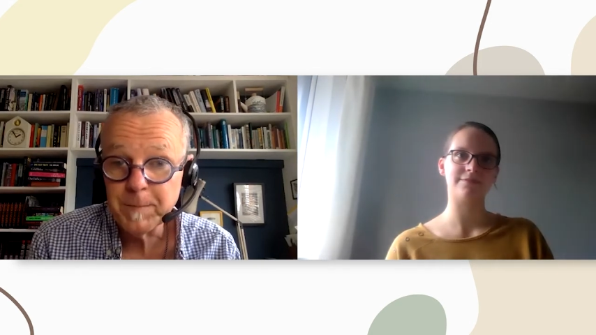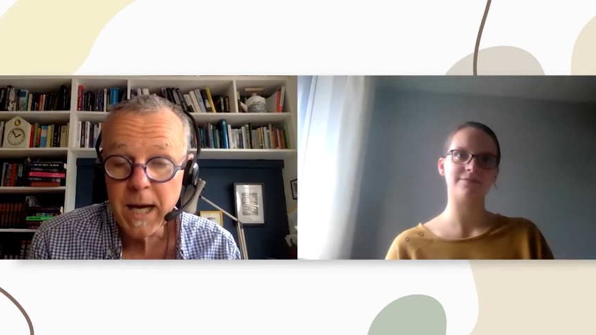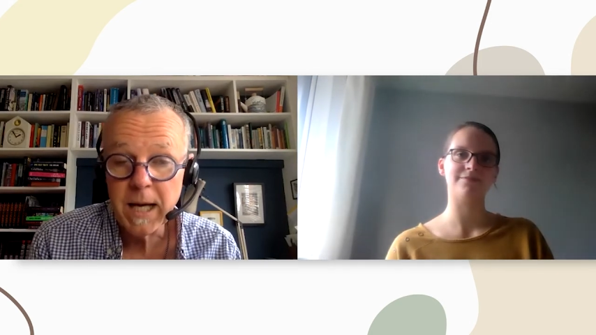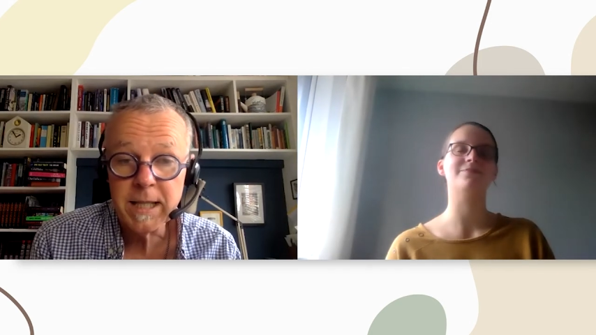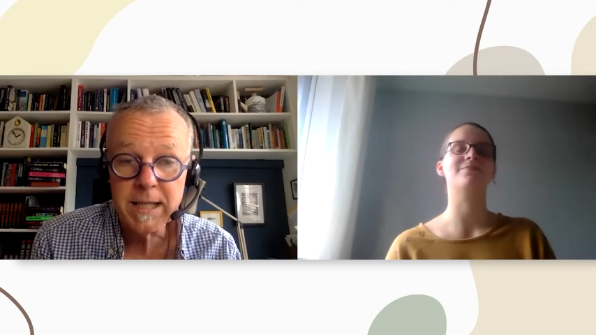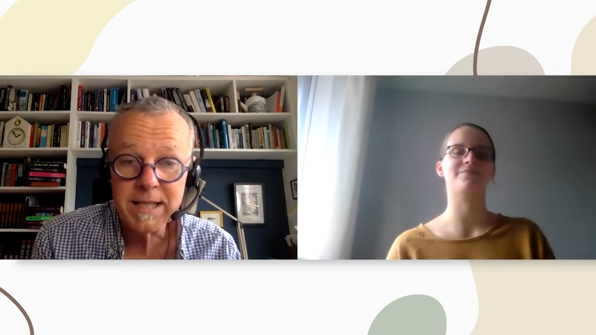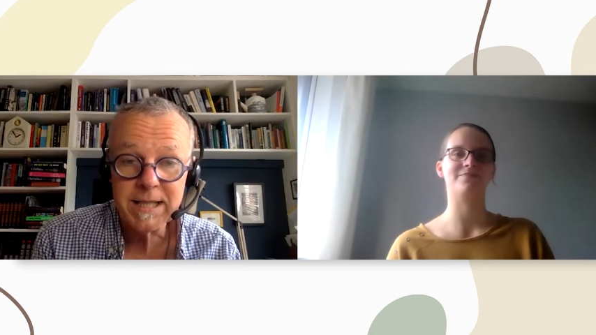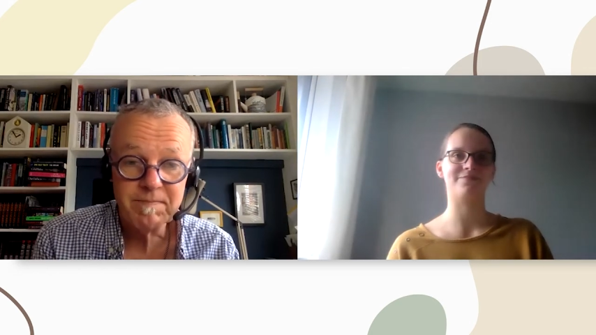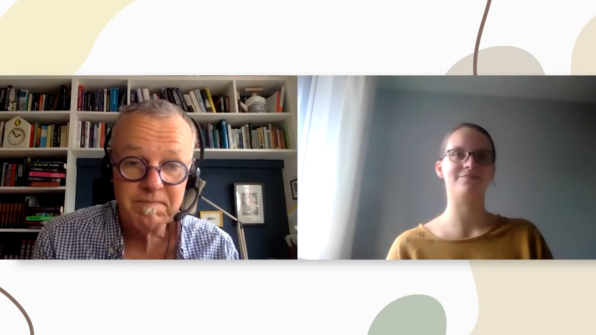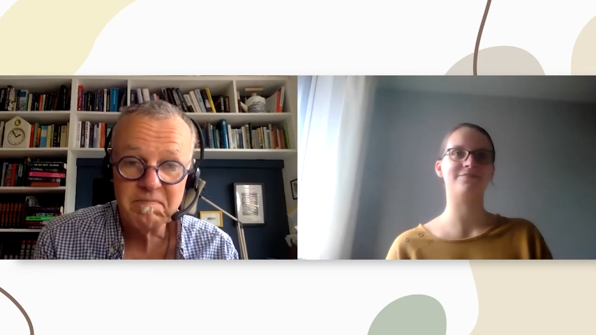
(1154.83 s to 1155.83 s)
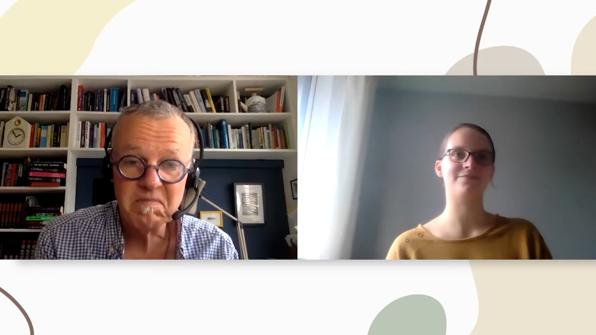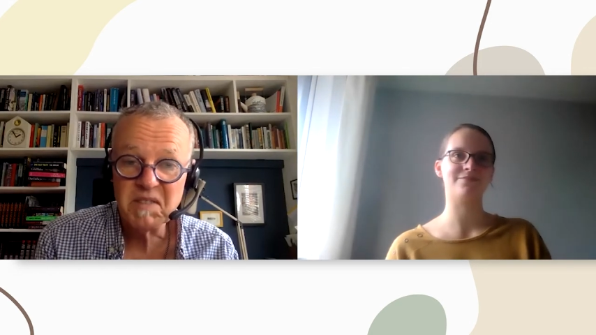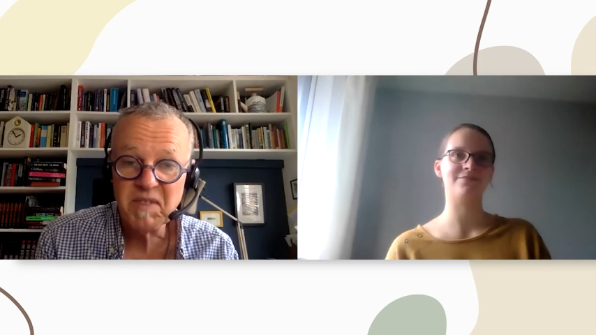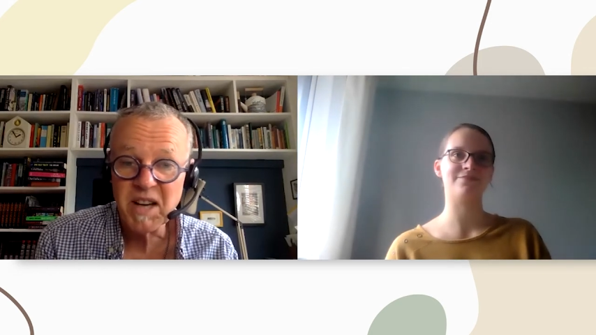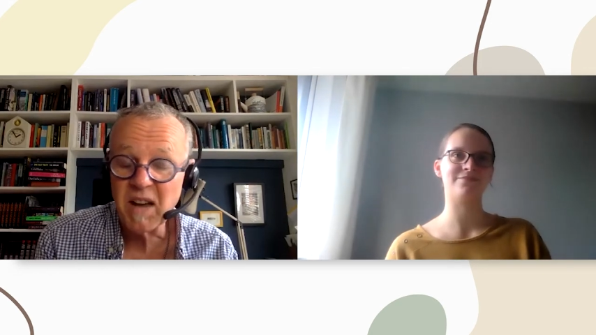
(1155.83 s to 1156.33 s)
Speaker 1: And it's it's
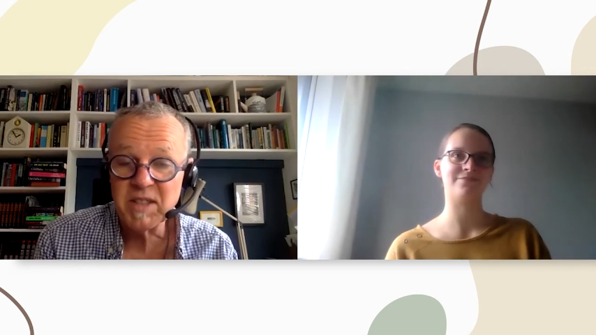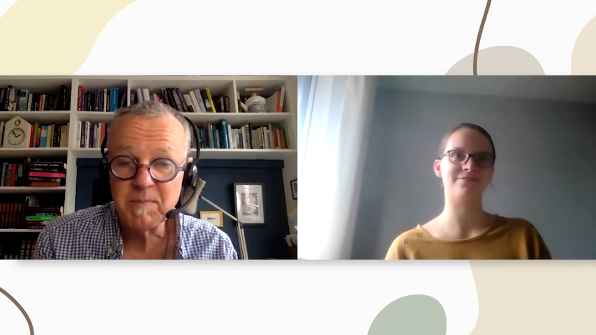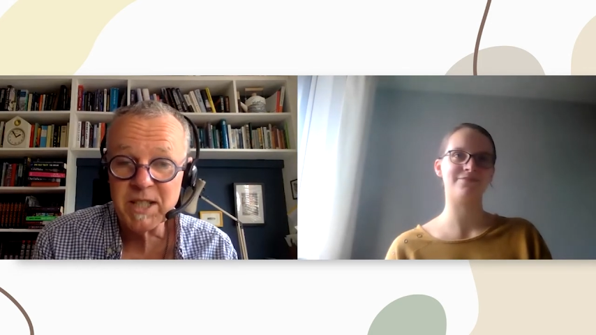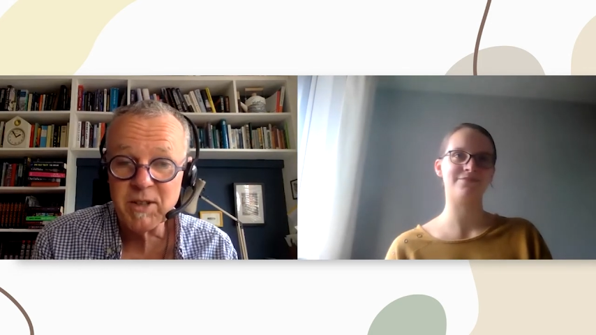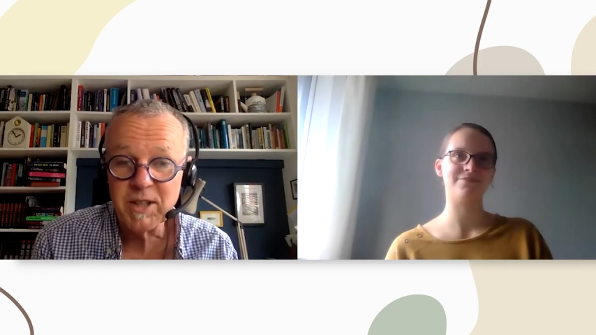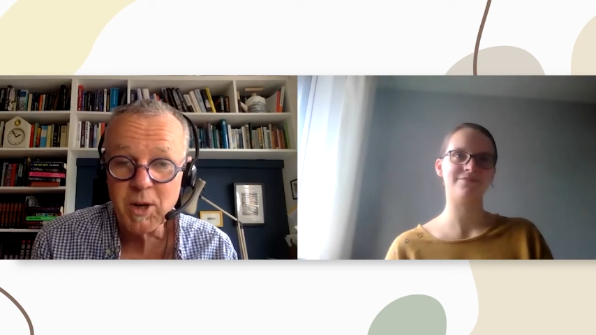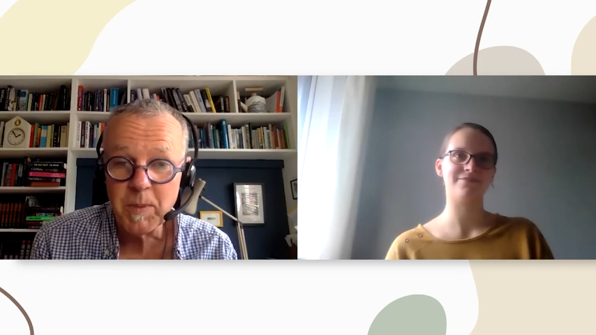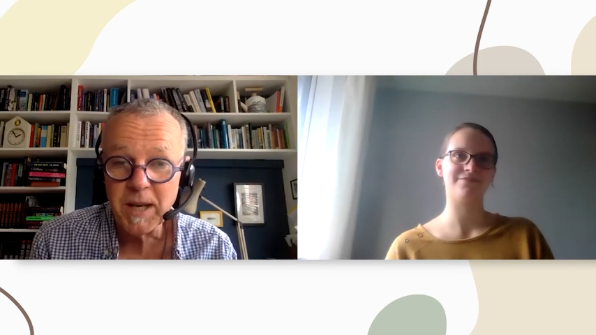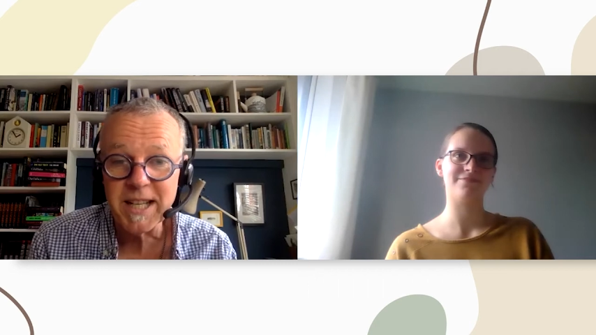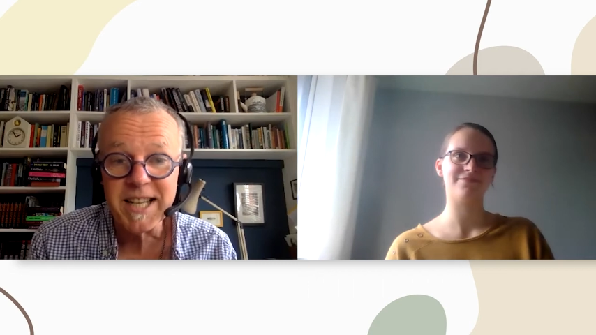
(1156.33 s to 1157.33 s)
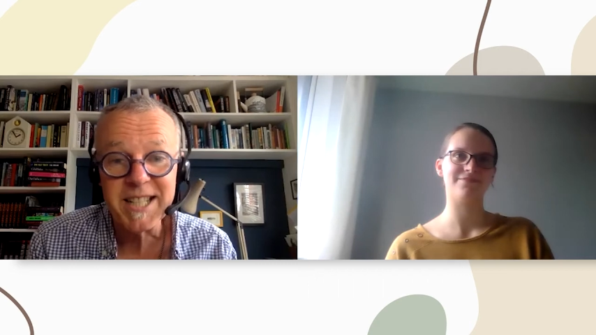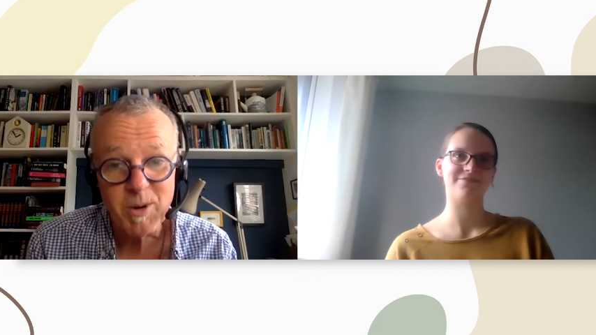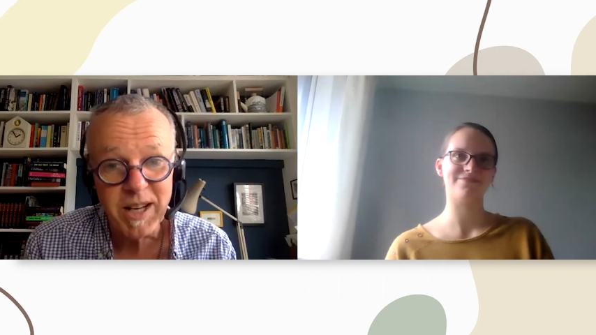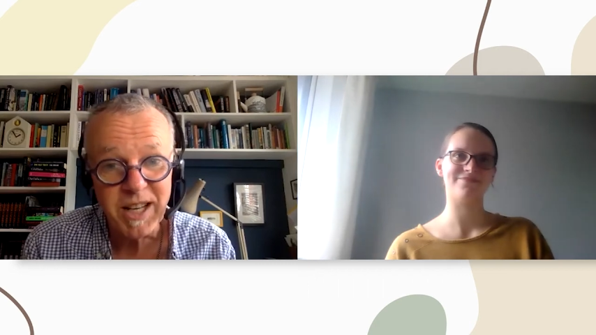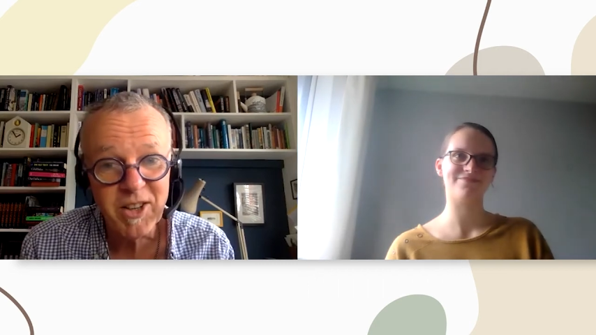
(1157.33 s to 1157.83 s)
very. I've just been doing the copy edit. It's
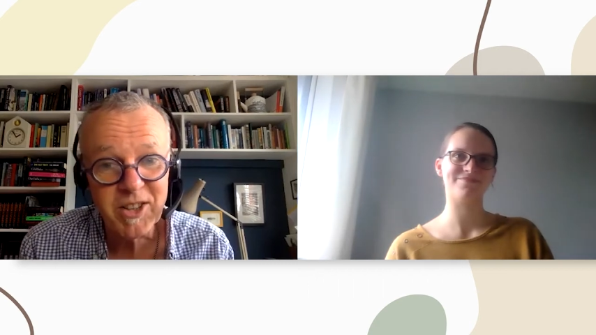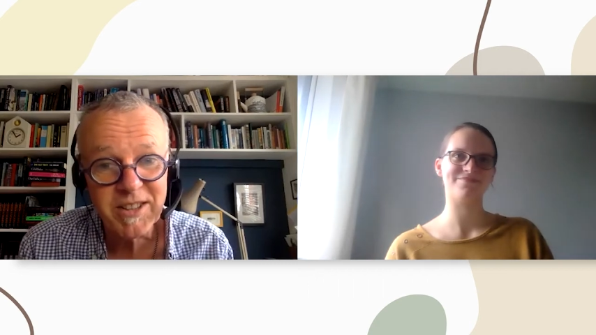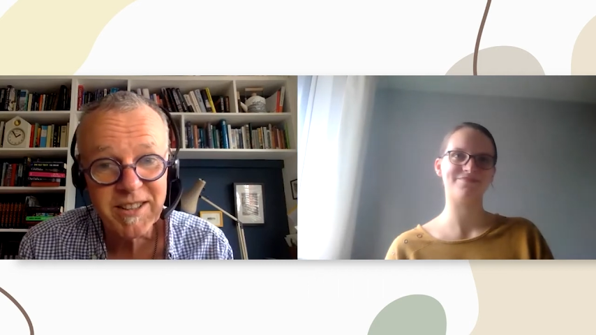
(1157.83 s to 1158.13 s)
quite good.